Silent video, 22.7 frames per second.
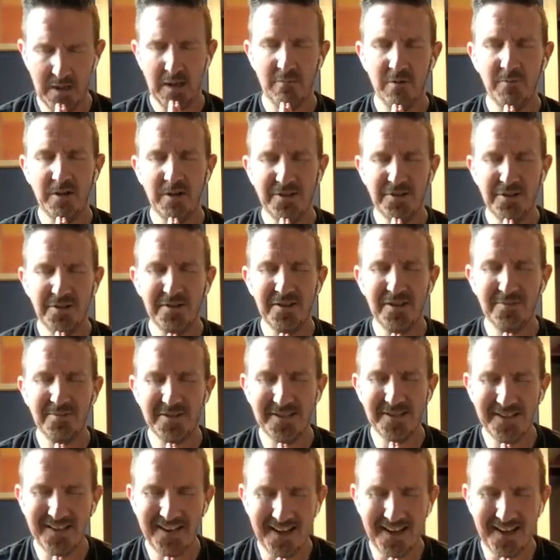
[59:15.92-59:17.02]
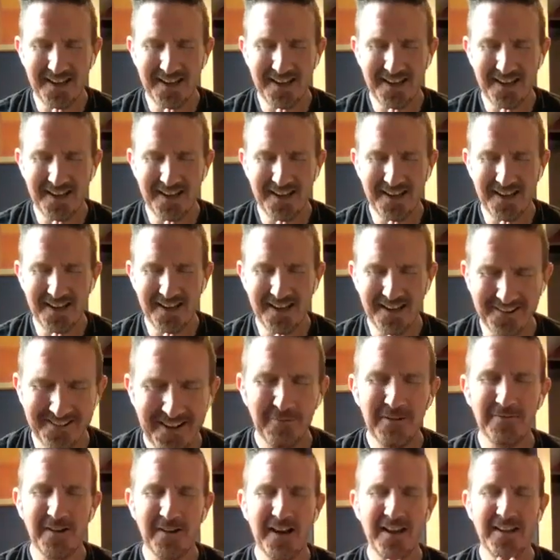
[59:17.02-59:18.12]
And when we do them together,
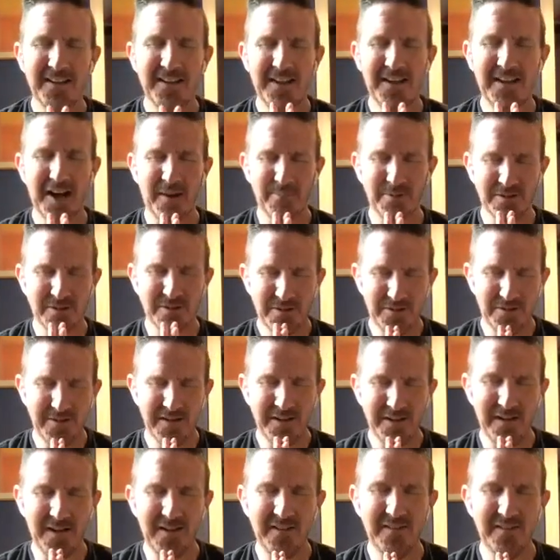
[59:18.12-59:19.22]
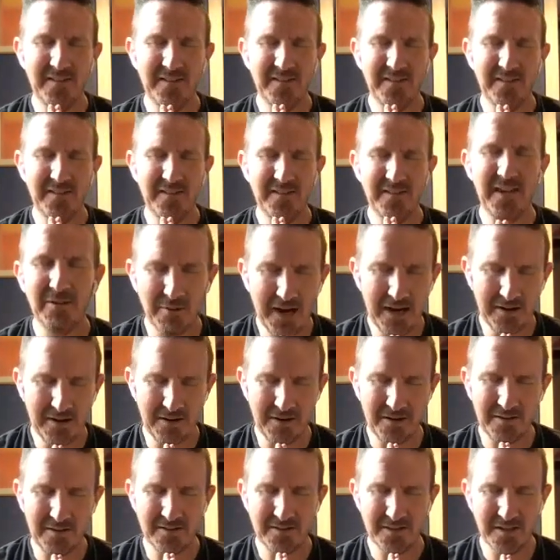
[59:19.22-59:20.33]
we find the opportunities even
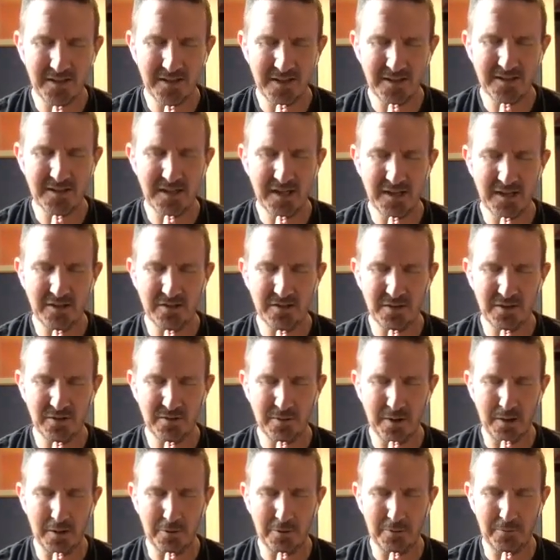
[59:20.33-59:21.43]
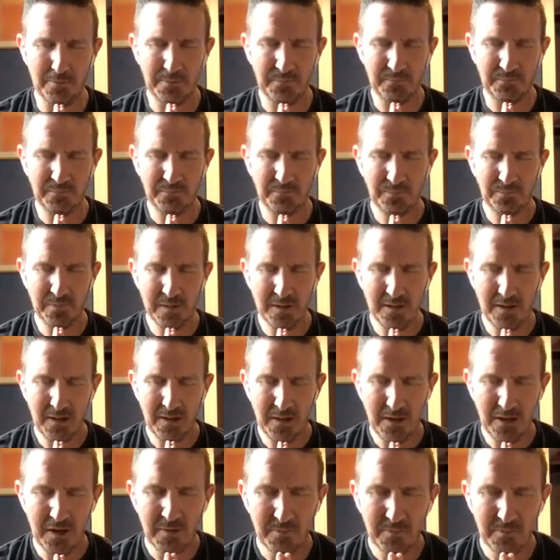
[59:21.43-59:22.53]
greater to continue to grow.
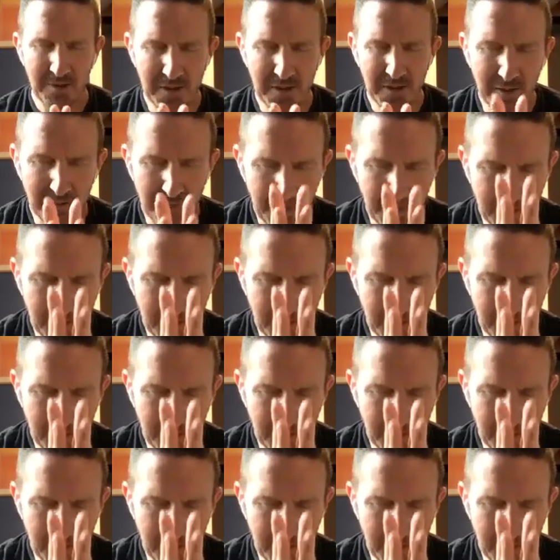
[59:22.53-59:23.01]
Bring